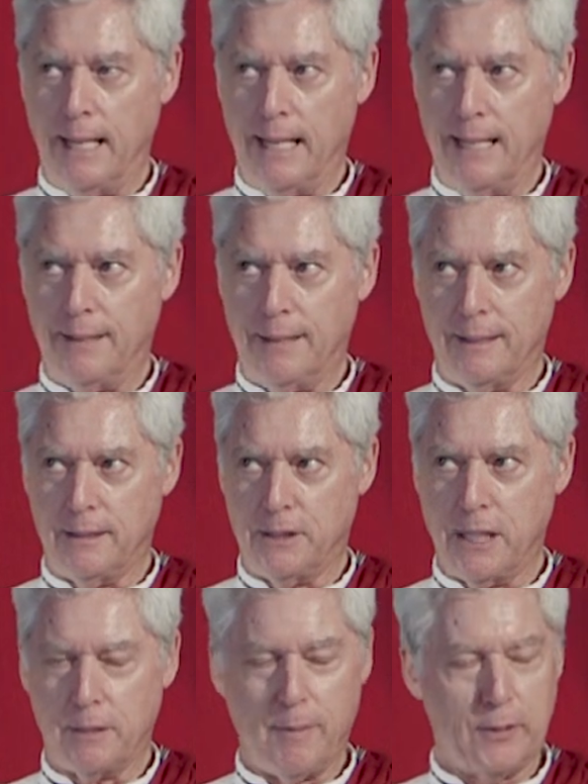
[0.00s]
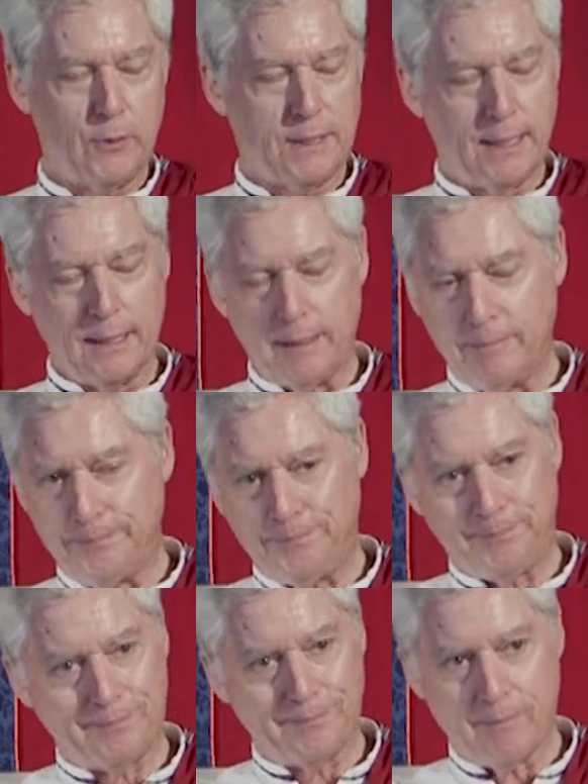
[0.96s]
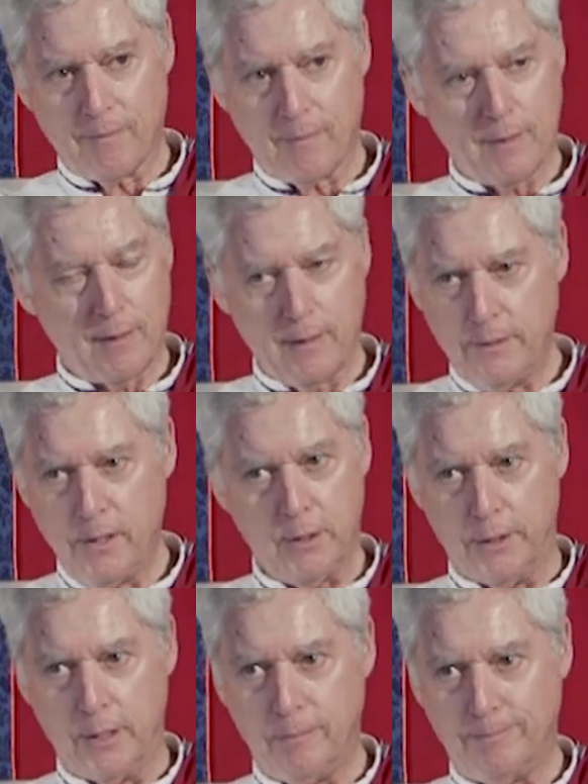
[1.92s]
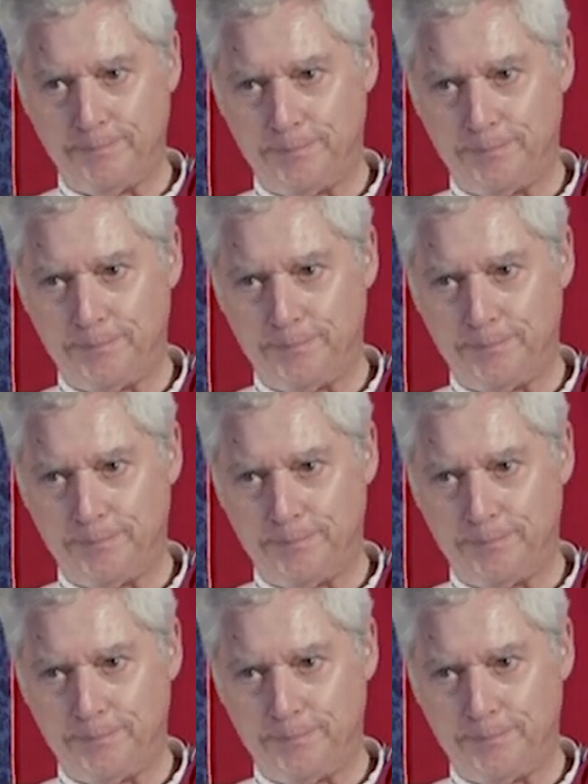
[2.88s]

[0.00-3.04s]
And Chittamatra said, no, you don't.